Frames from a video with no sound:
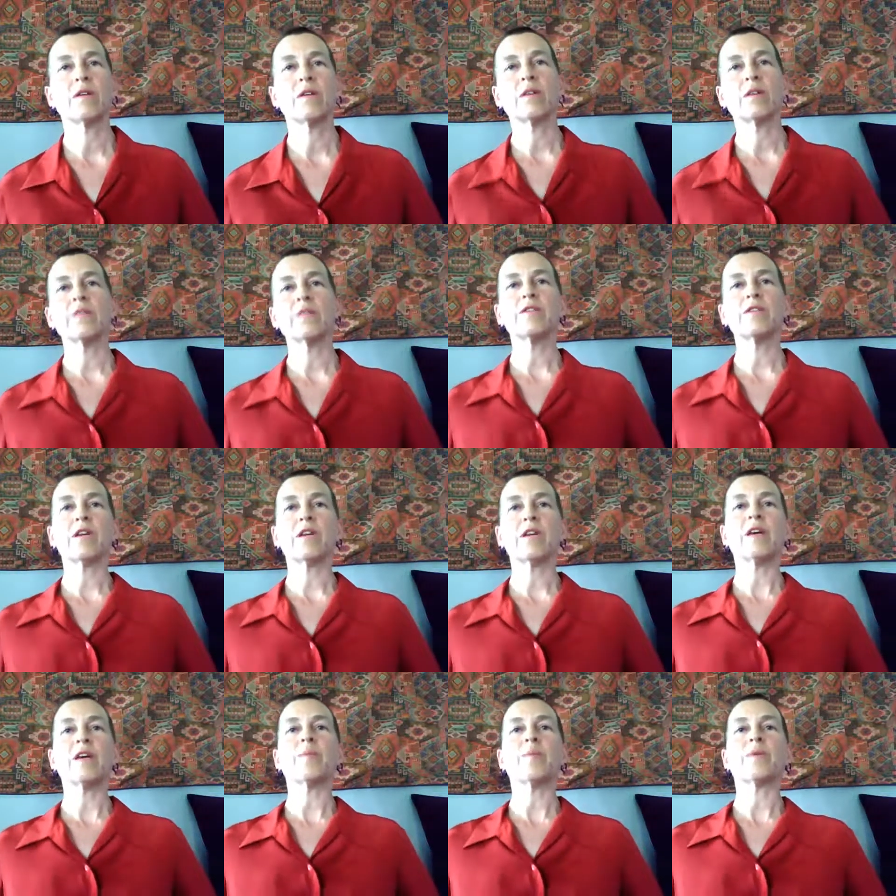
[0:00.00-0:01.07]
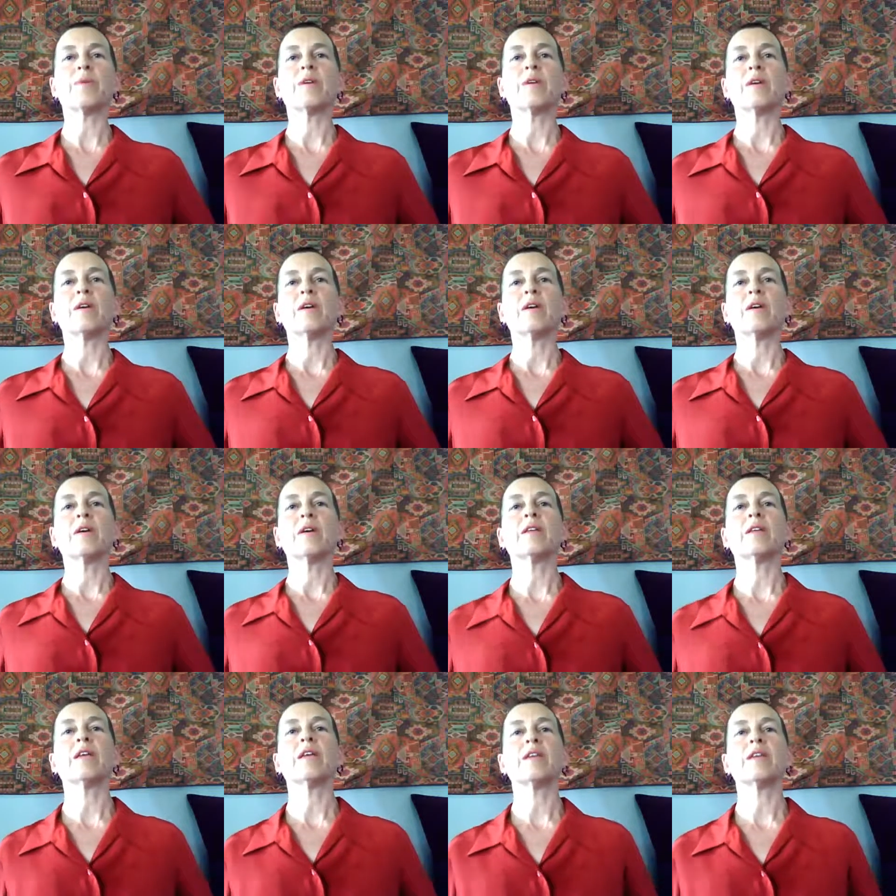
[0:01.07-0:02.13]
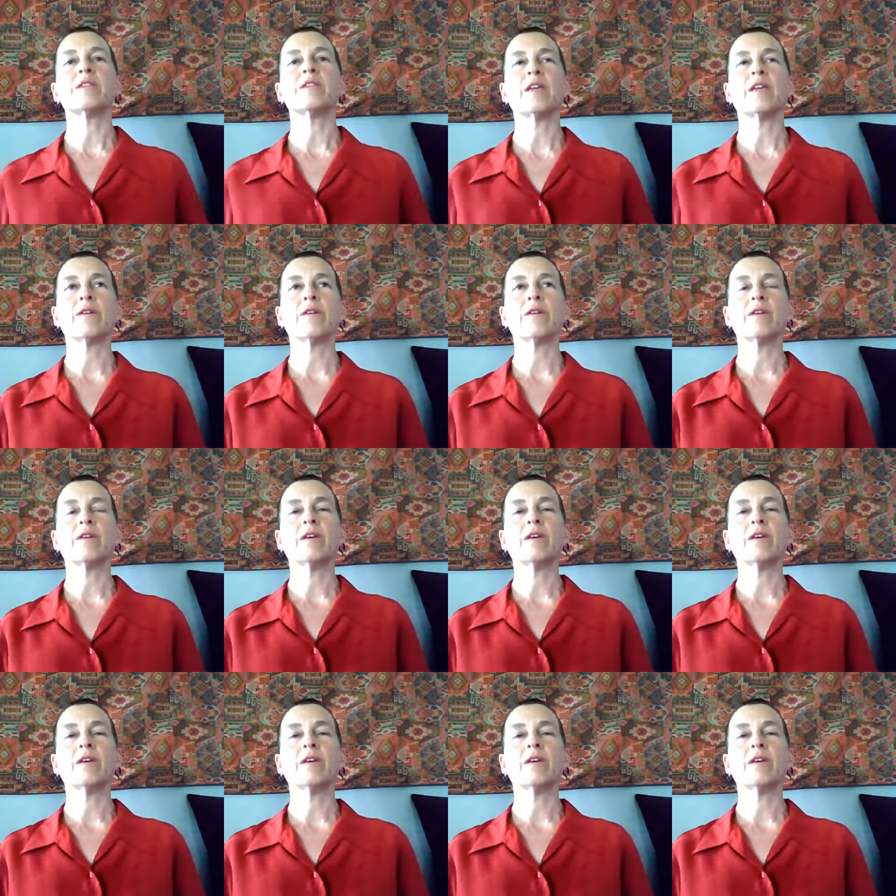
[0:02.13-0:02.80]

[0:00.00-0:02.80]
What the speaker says: Lift it up and let it down.